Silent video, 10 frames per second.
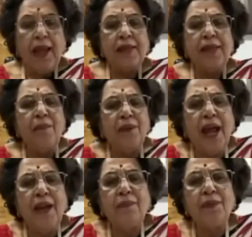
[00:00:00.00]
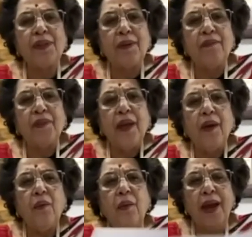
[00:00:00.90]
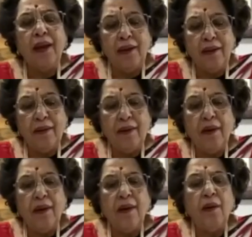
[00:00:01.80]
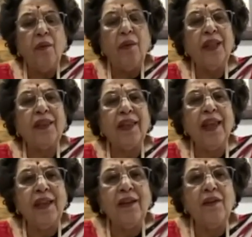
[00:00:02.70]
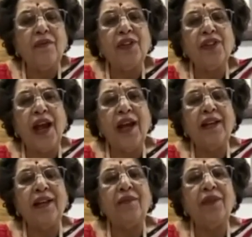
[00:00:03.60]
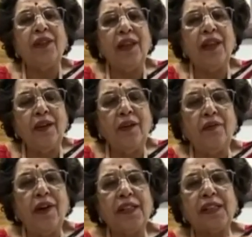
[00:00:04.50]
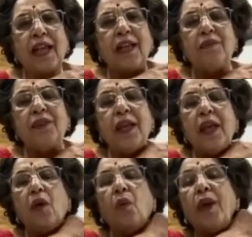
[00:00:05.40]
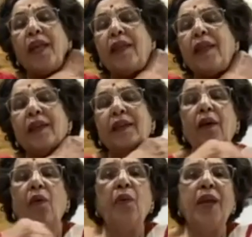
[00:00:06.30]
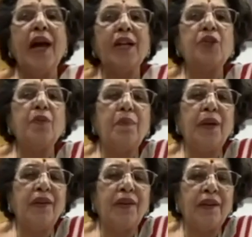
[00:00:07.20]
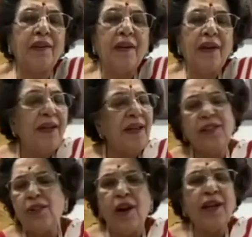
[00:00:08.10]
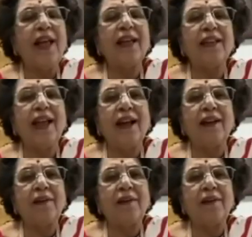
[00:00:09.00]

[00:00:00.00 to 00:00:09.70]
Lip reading: Sometimes when we think of a child and we think of ourselves, we think we are superior. It's not like that.